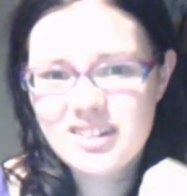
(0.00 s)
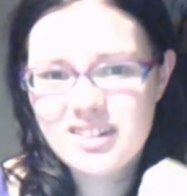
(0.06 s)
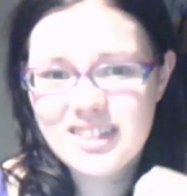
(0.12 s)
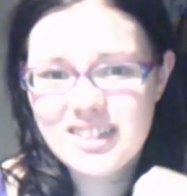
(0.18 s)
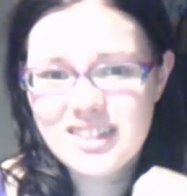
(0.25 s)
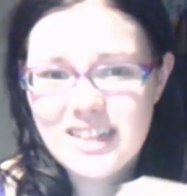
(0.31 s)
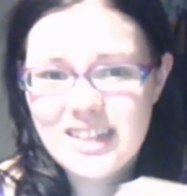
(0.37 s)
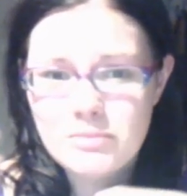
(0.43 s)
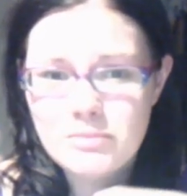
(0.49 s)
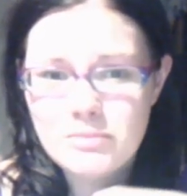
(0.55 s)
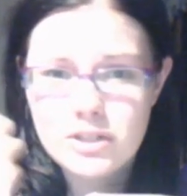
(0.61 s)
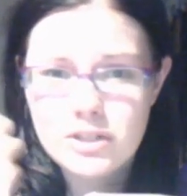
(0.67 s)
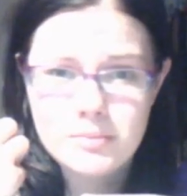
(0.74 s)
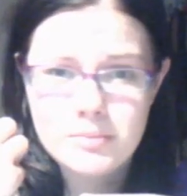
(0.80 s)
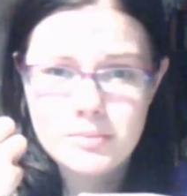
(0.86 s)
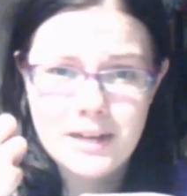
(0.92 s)
them
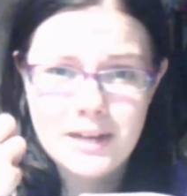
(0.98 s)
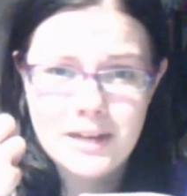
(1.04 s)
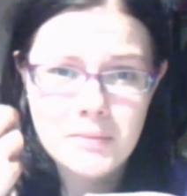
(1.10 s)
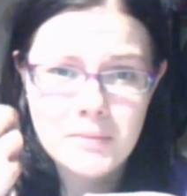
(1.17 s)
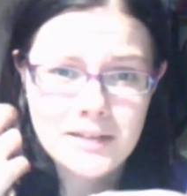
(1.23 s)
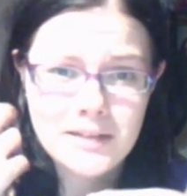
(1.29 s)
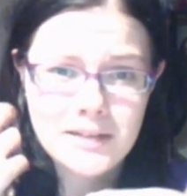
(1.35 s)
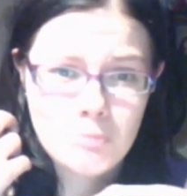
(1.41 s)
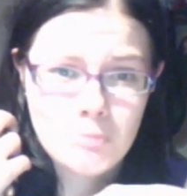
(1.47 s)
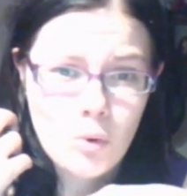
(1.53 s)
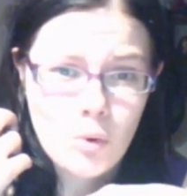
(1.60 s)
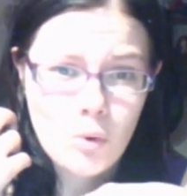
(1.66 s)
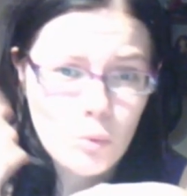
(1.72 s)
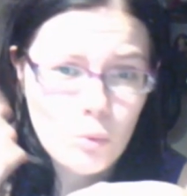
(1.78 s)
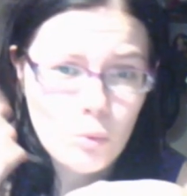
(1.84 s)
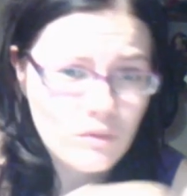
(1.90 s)
just becoming
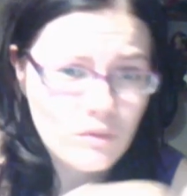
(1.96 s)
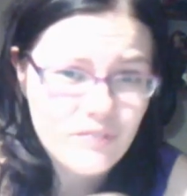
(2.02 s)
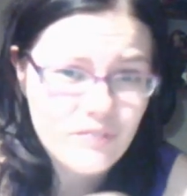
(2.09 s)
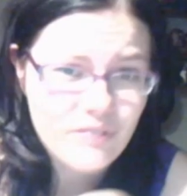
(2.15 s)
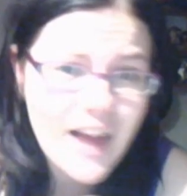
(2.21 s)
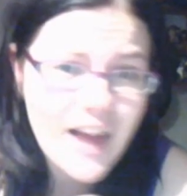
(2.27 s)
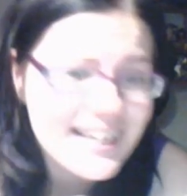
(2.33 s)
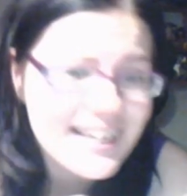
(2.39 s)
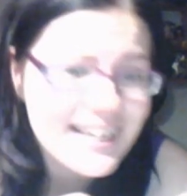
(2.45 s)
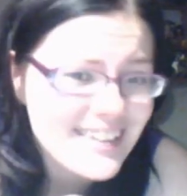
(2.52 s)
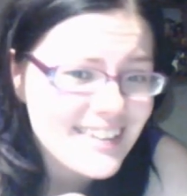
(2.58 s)
more wolf-like,